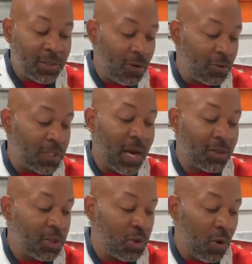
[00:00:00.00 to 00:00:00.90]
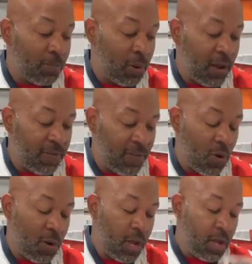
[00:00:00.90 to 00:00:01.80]
So shout out to Jordan Brand
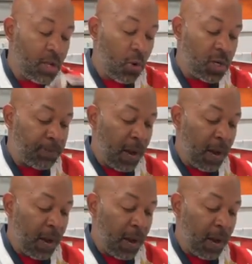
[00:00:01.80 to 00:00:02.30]
for doing this